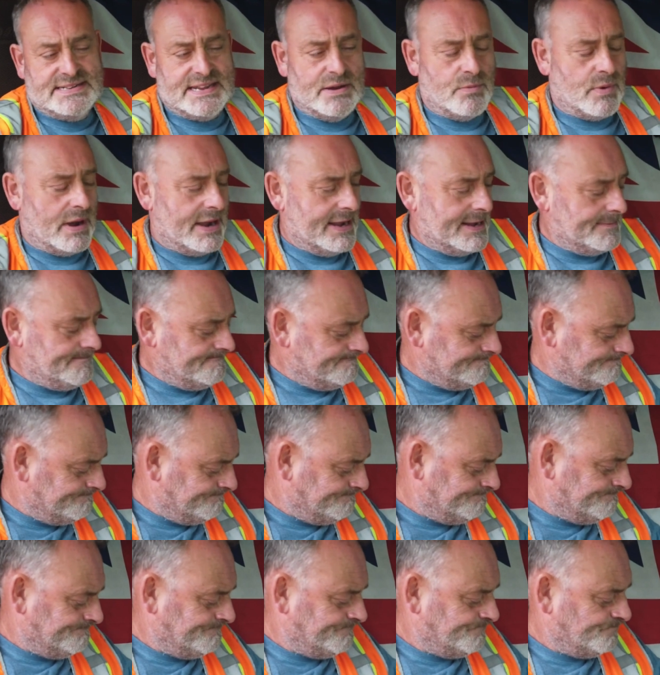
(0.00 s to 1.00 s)
Still waiting.
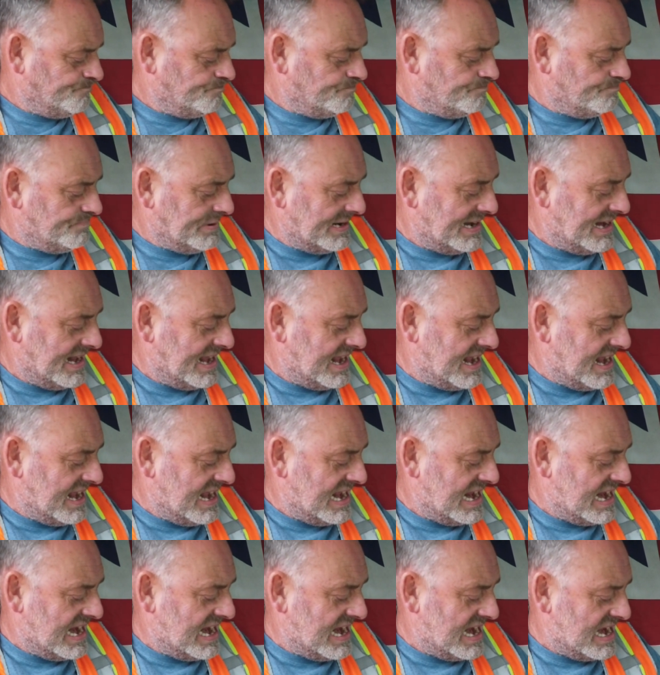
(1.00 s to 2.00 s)
Been
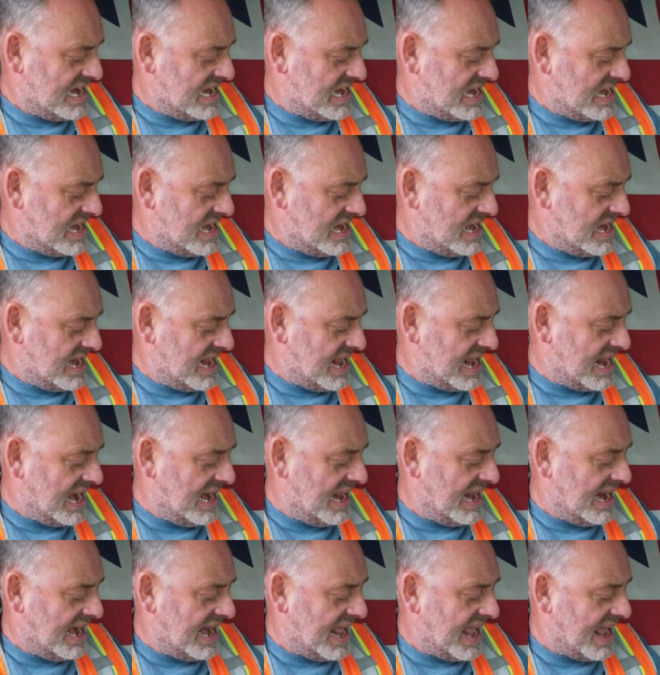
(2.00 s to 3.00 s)
here
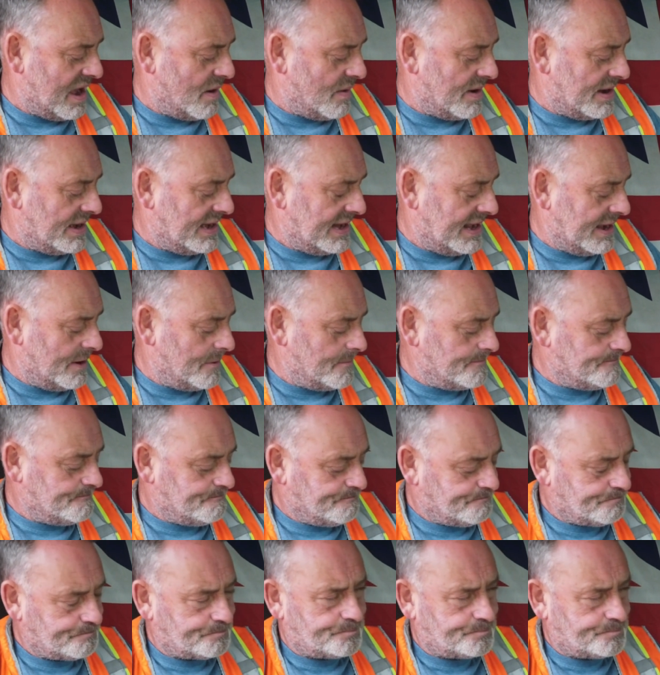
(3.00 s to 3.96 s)
nearly an hour now.